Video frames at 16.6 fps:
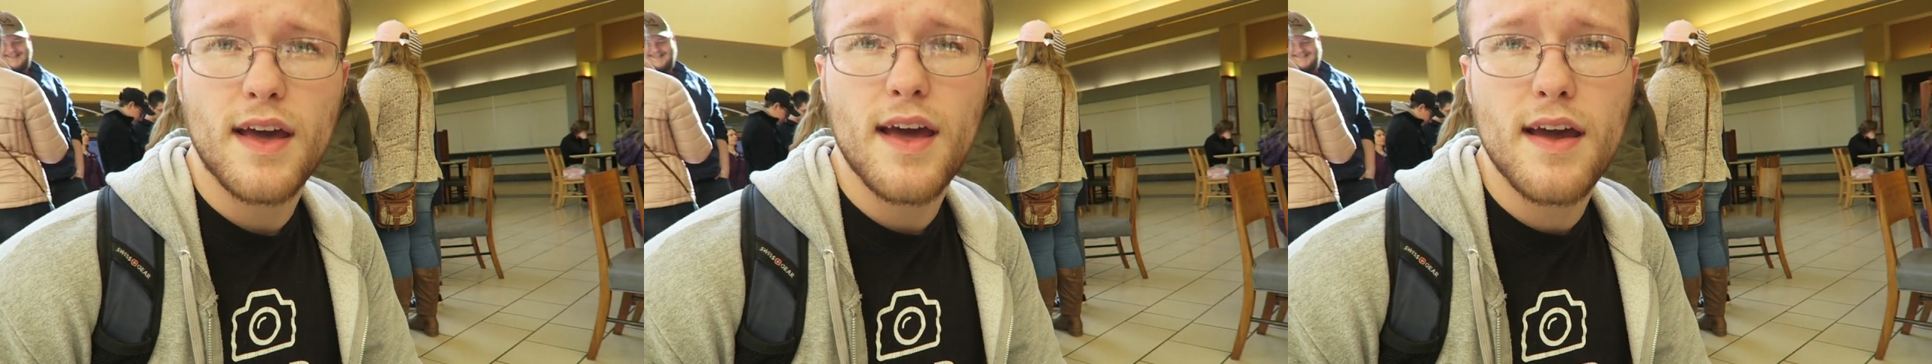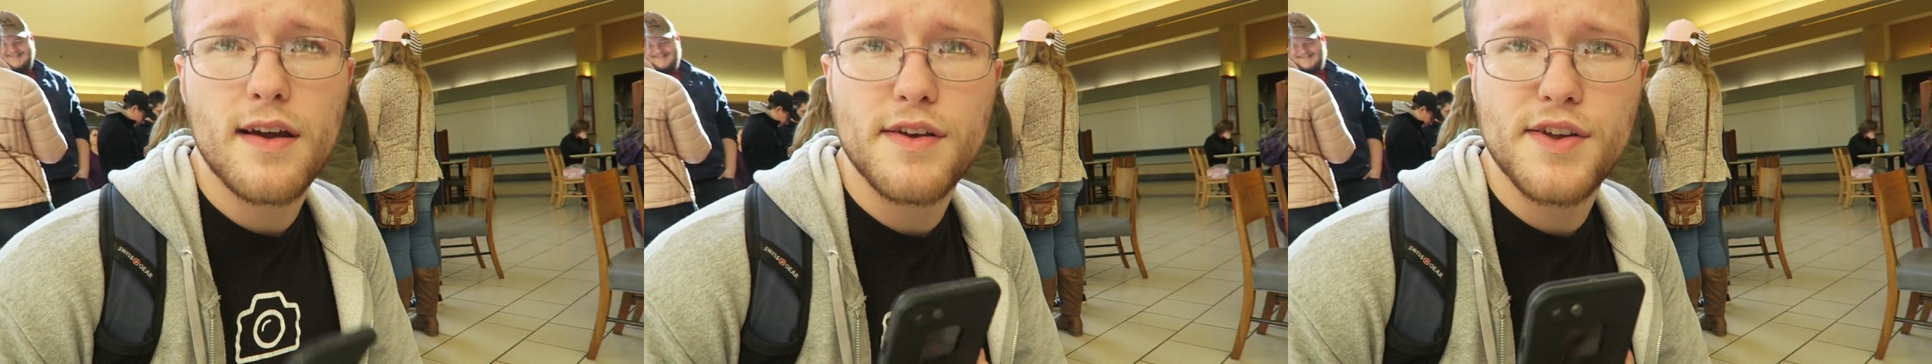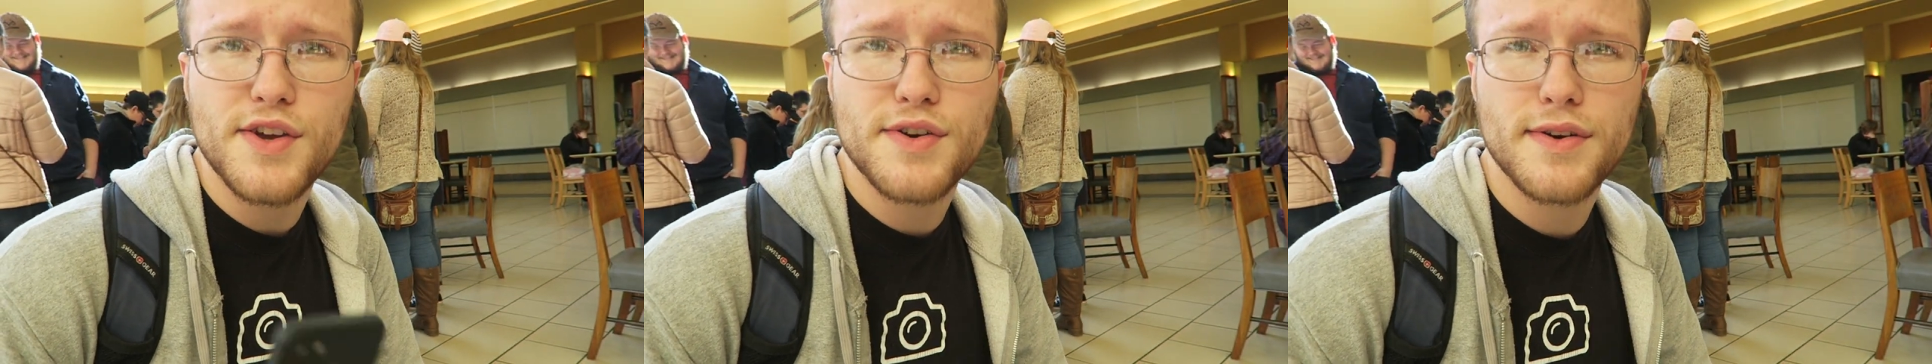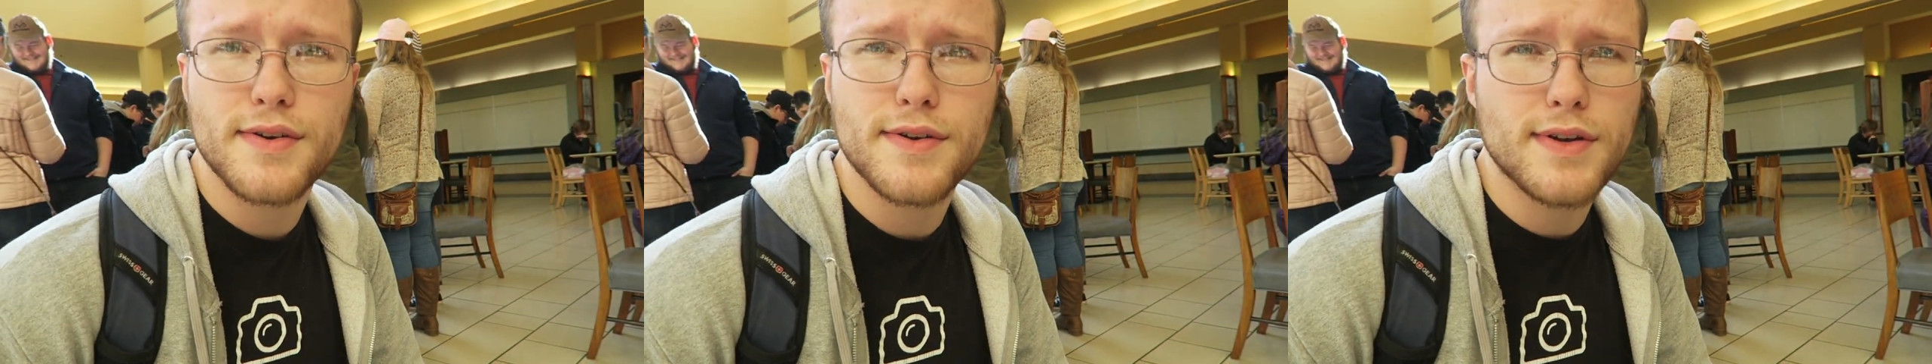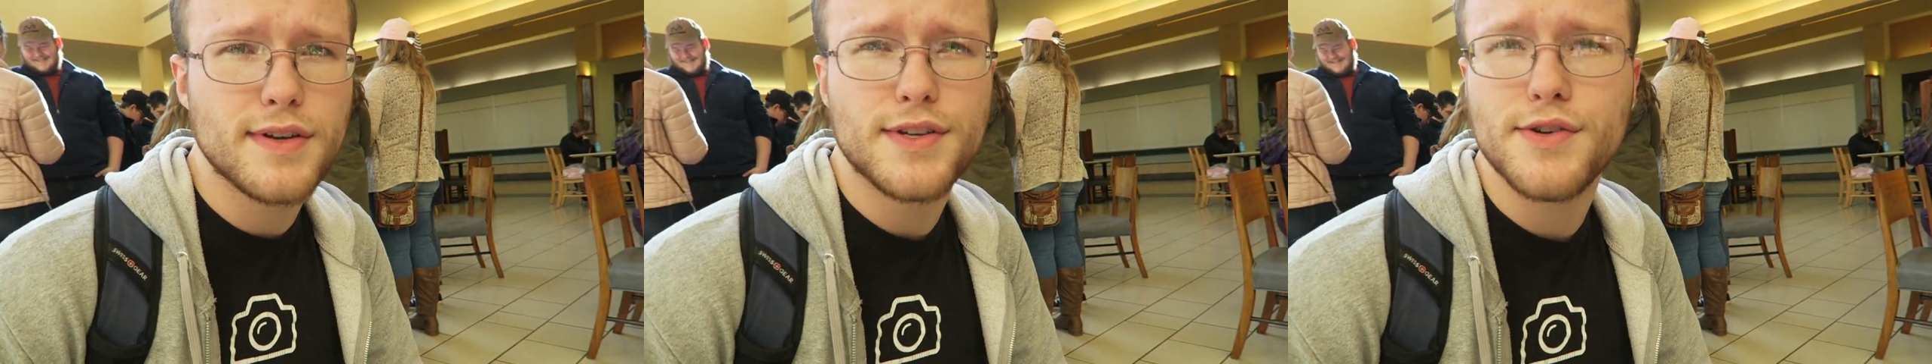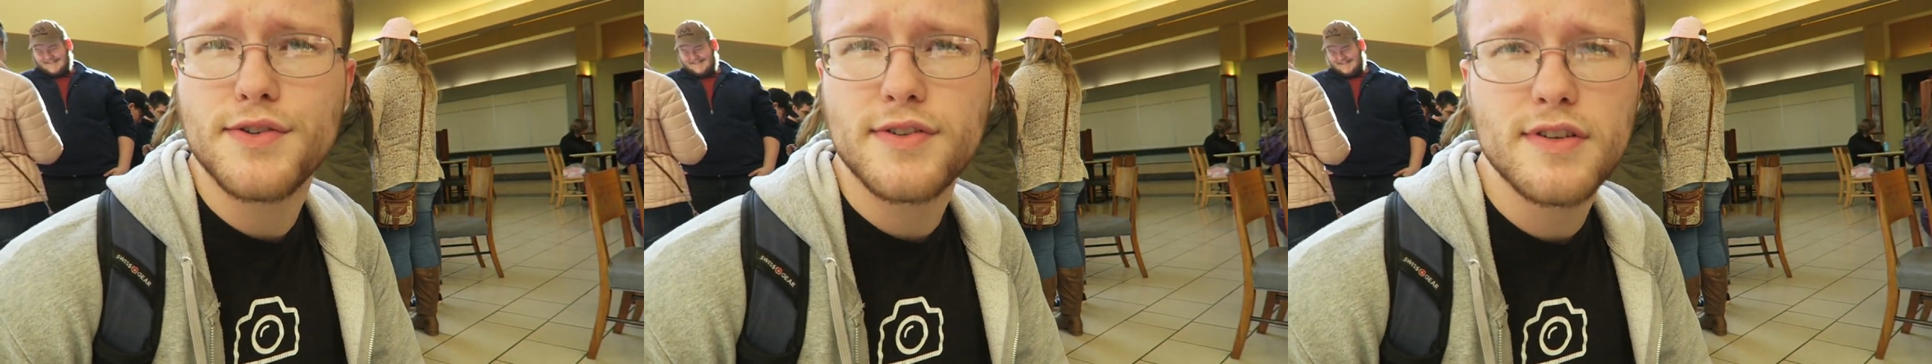hey, are you a
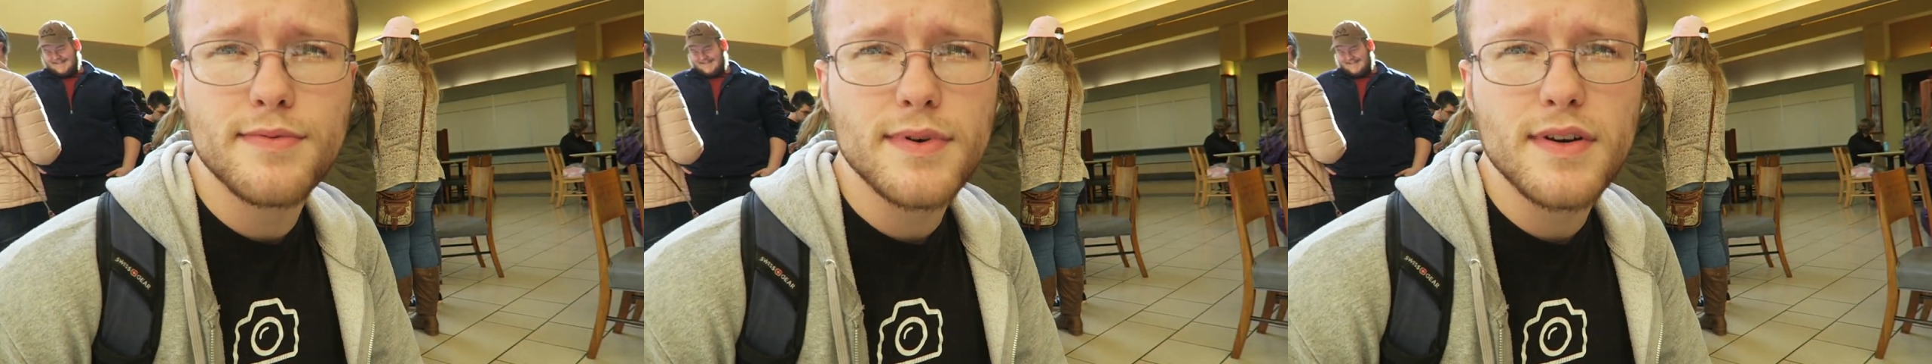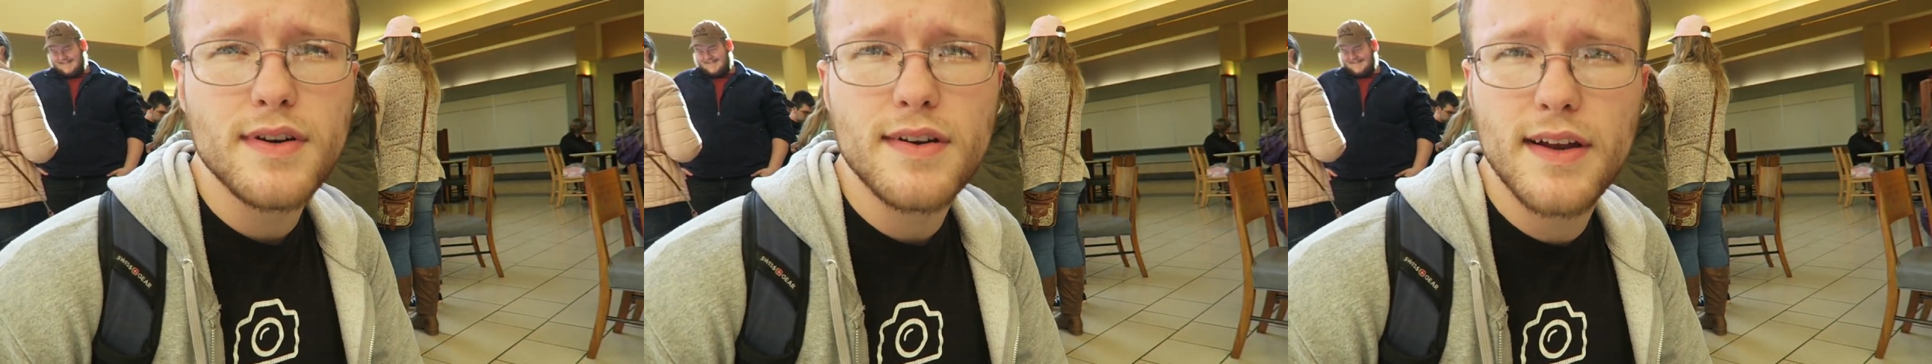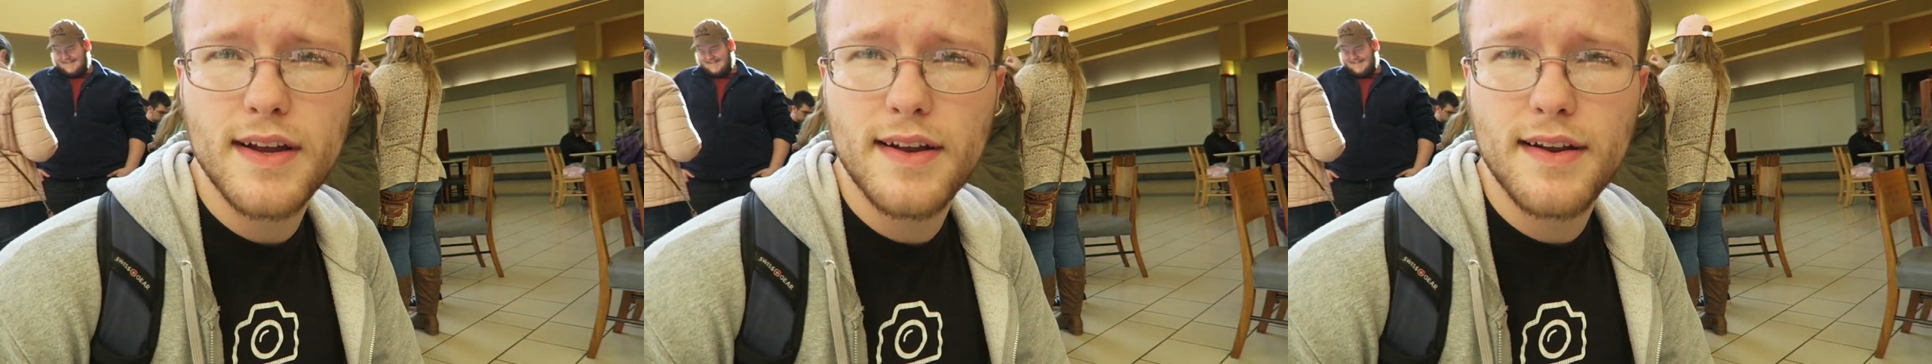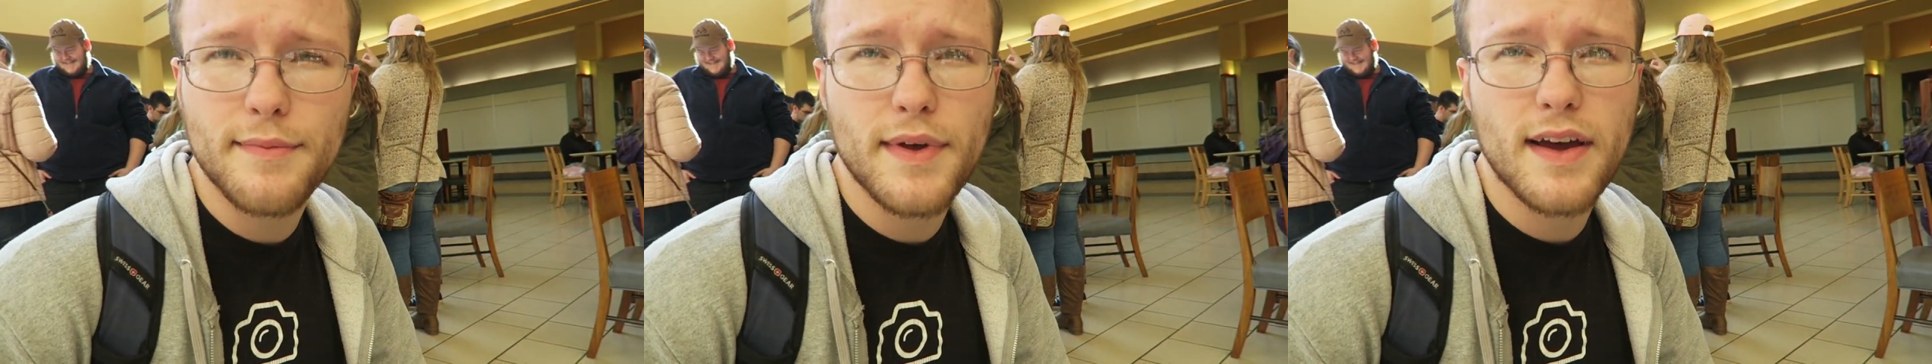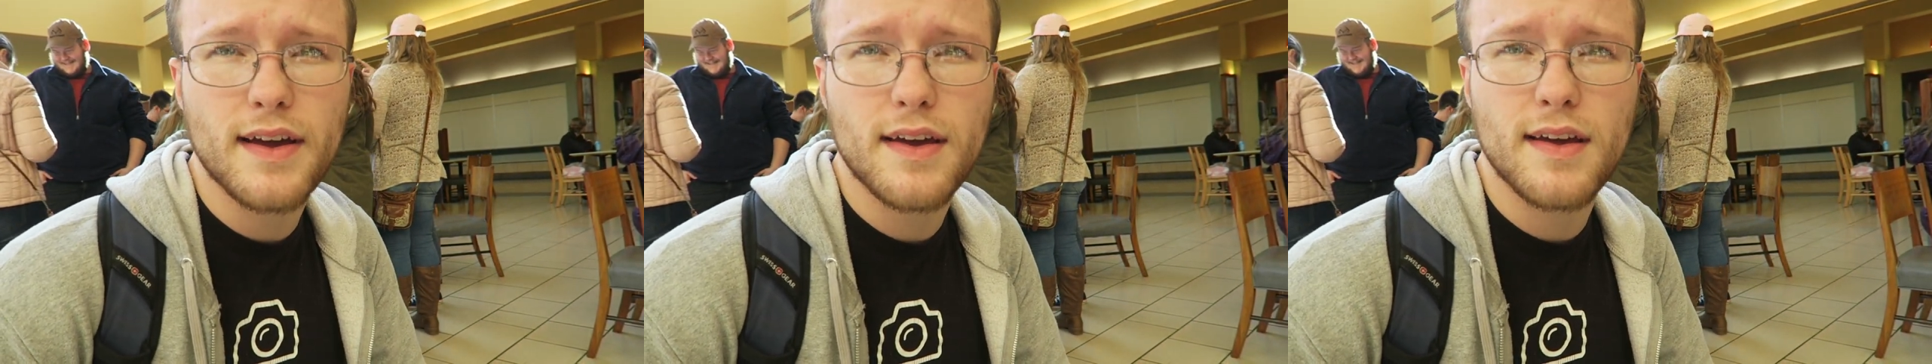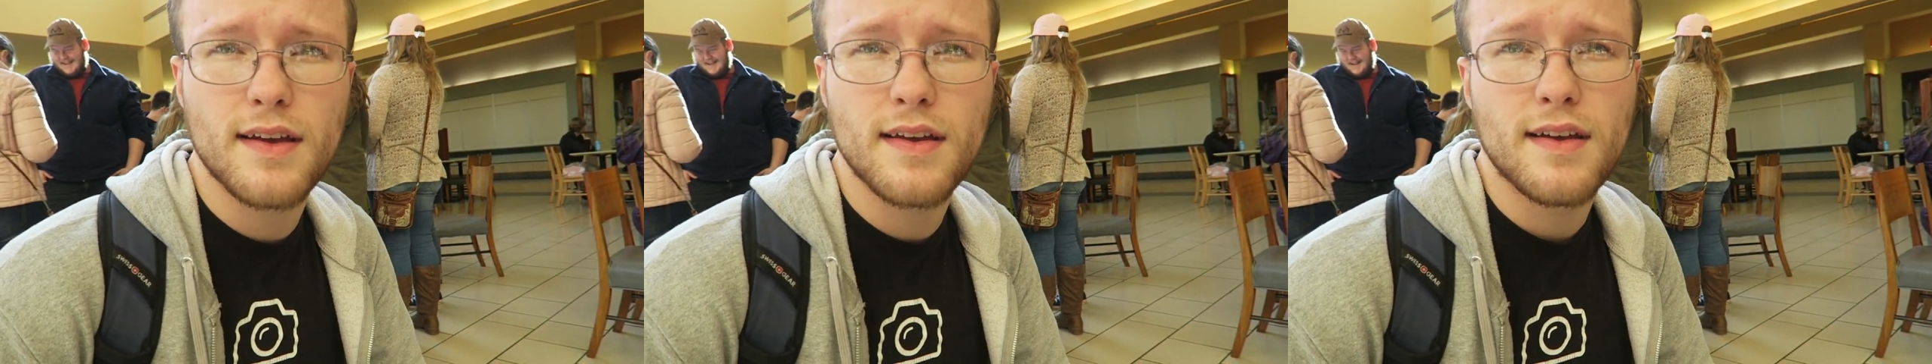YouTuber? And I'm
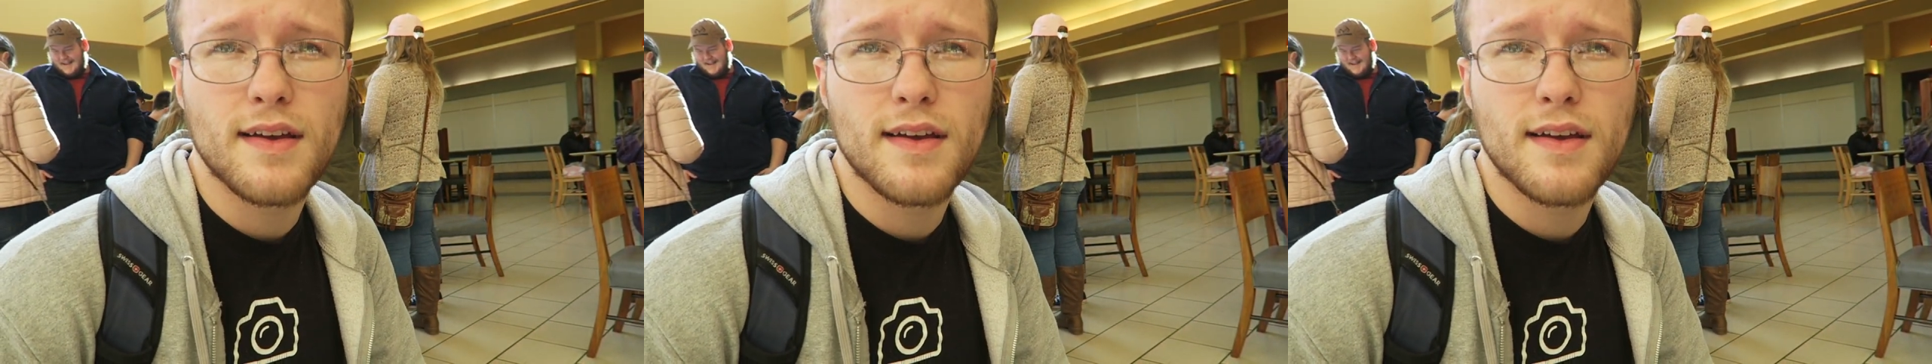like,